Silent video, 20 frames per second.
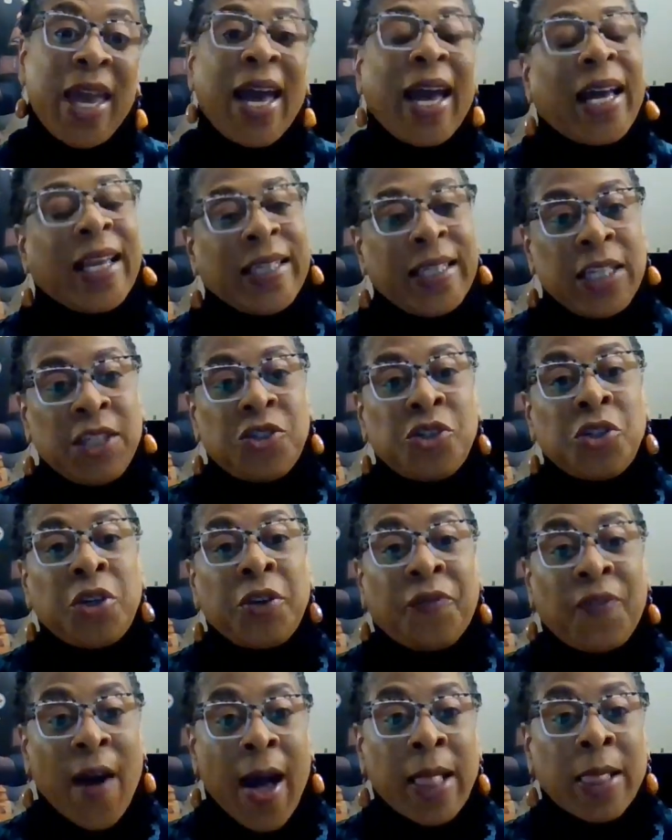I need you to
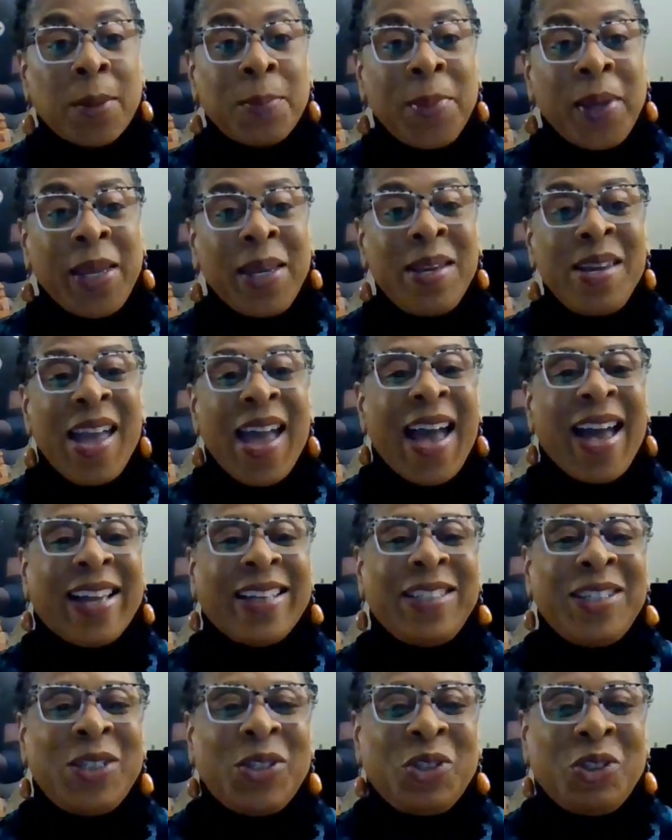follow me. I
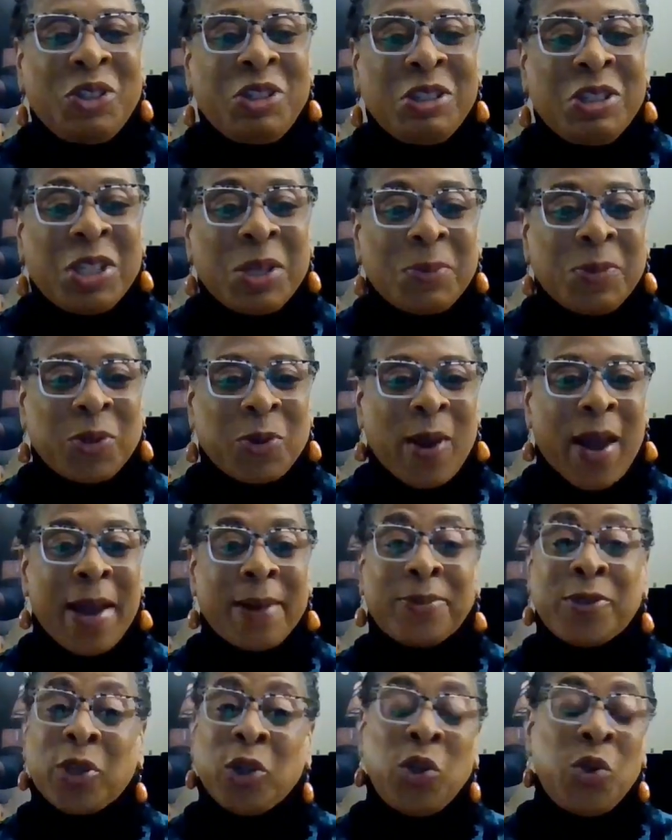need you to
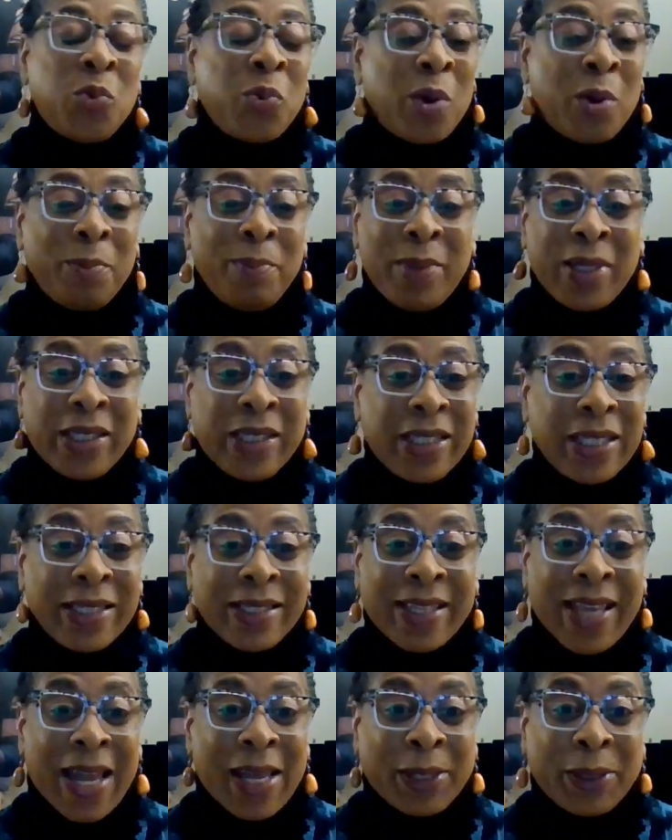subscribe so you won't miss this
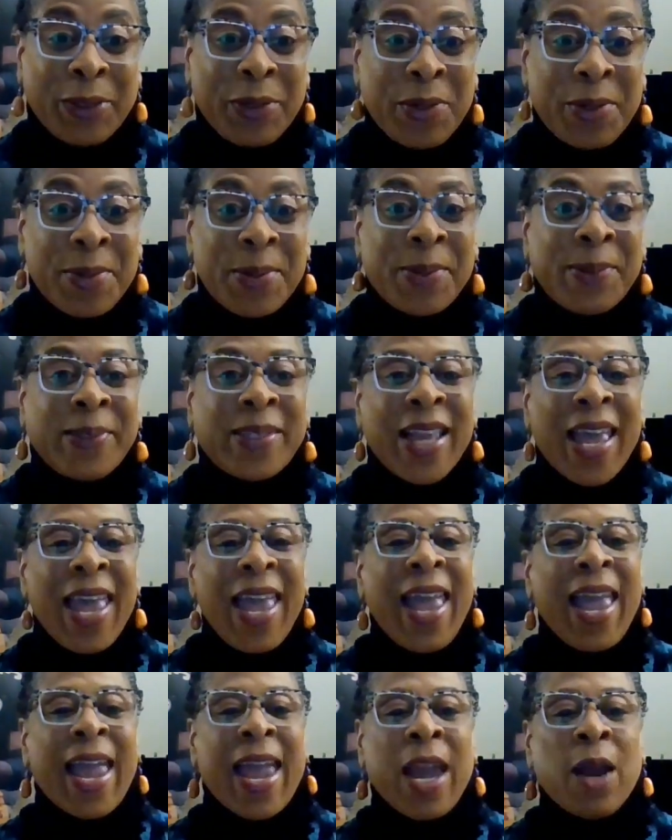kind of news.
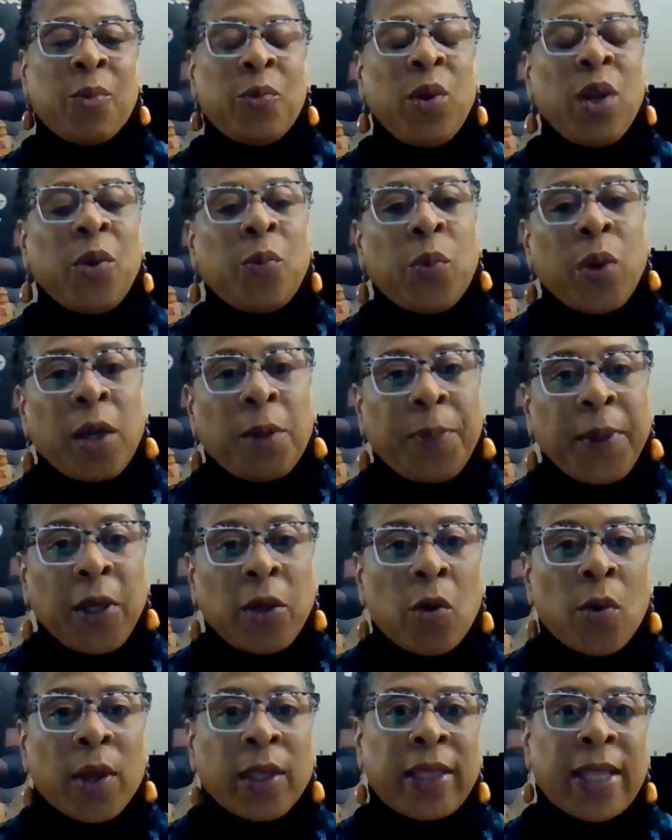And we will be
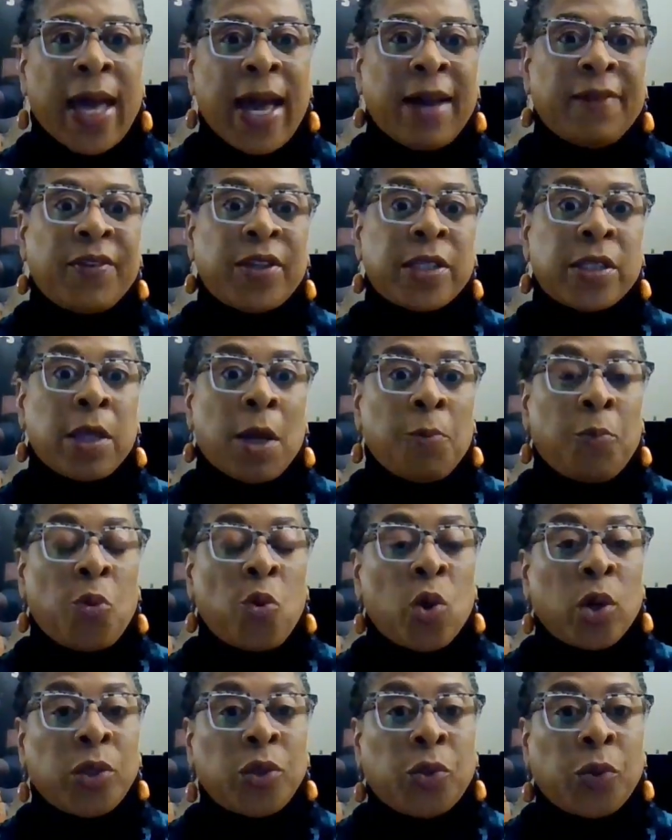going live at some
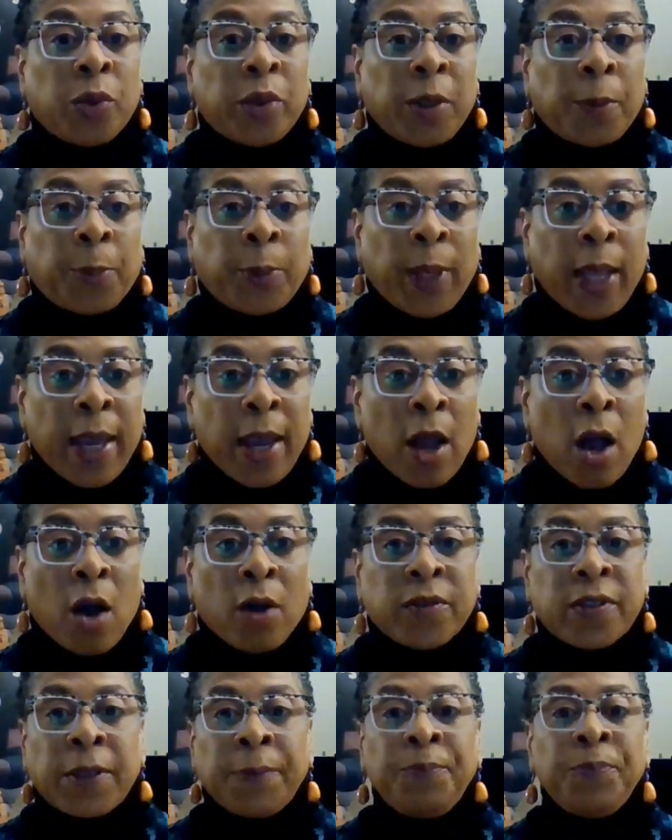point during the
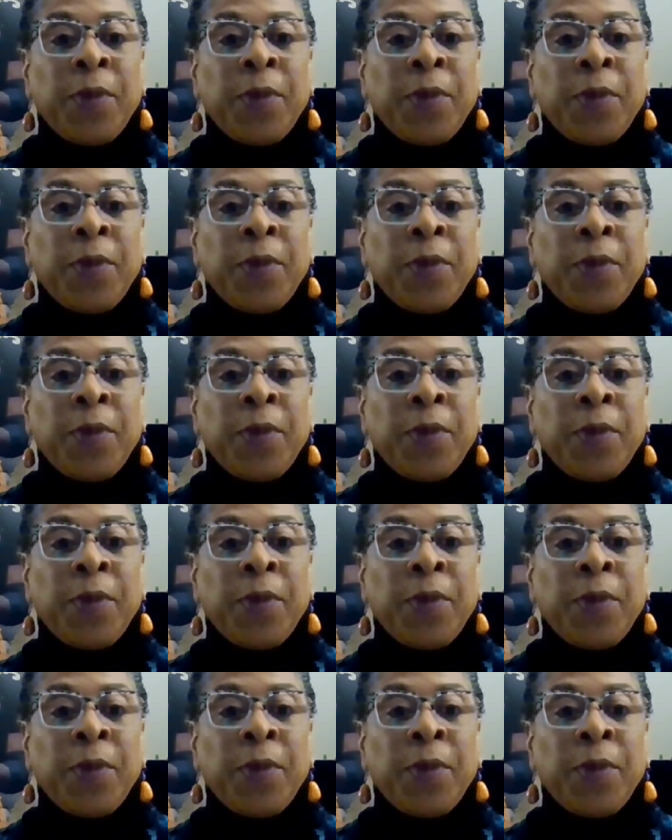playoffs.